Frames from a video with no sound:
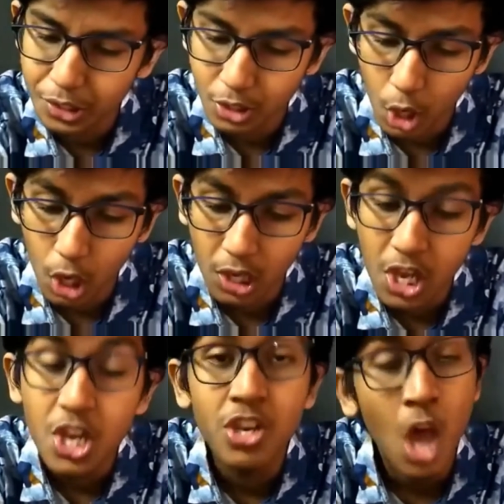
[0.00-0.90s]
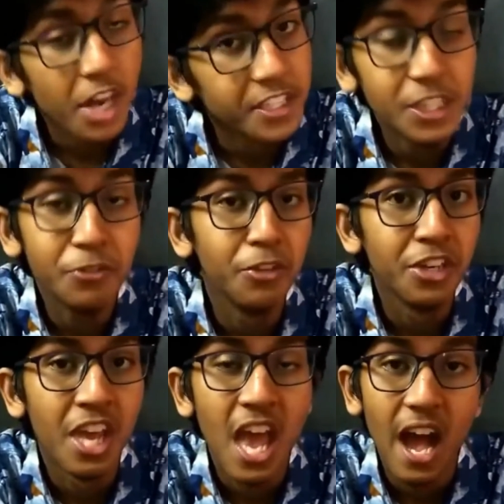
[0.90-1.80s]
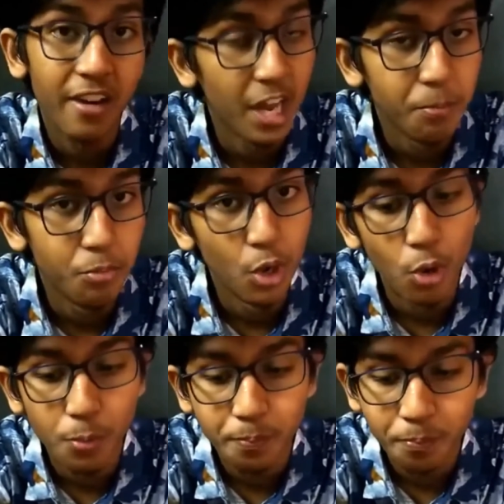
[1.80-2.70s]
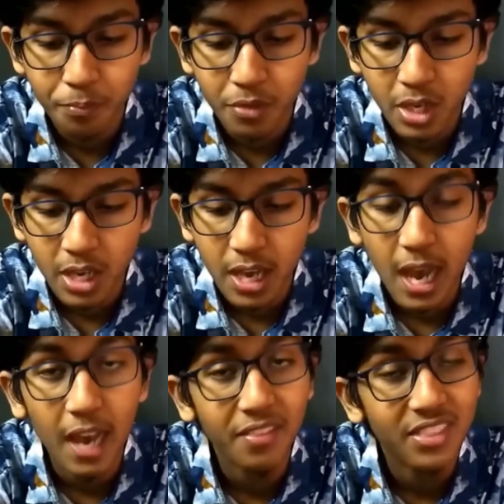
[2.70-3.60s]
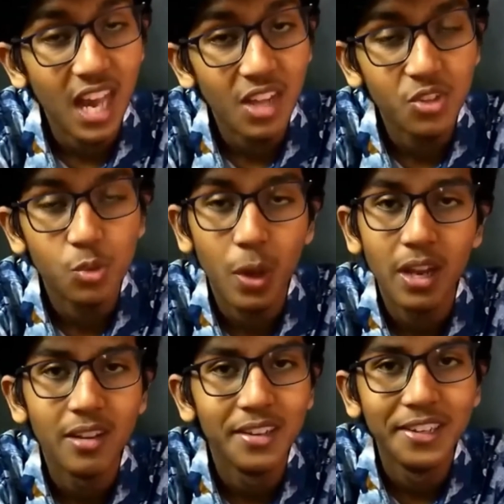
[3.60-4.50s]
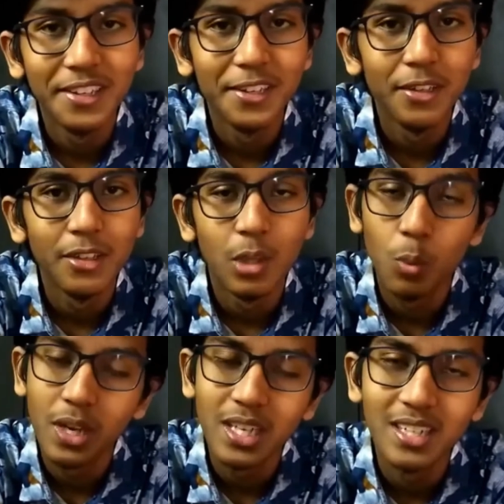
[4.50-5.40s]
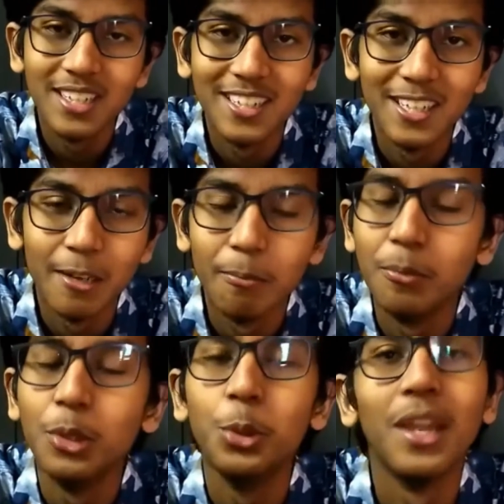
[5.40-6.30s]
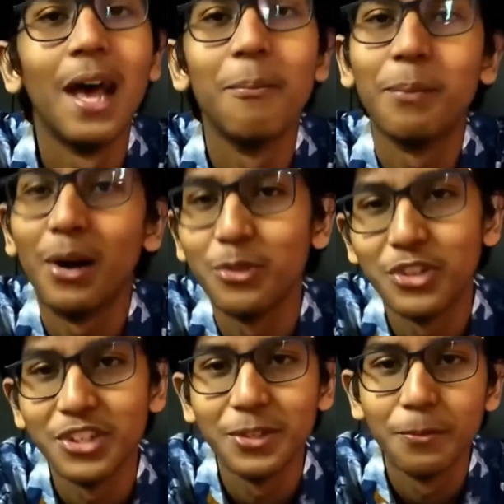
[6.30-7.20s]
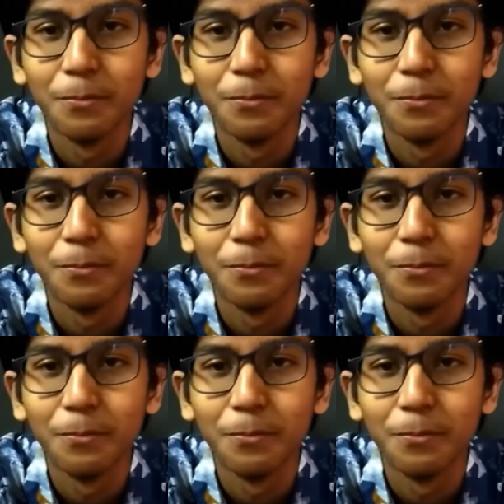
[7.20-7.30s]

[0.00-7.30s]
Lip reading: at all, not even an eyebrow. And that's when the wind blew the lamp out.